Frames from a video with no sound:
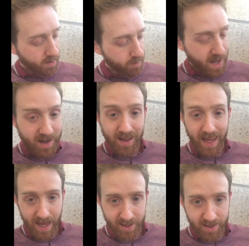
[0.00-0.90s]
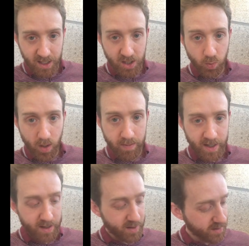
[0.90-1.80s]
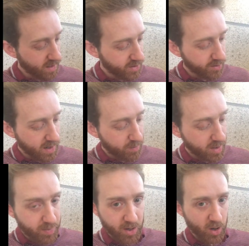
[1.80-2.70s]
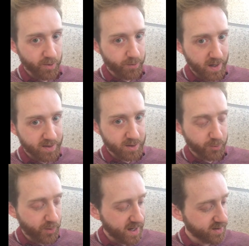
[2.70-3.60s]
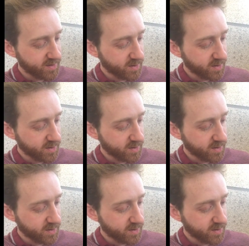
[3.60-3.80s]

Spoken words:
men can teach women in Saudi Arabia, but not face to face.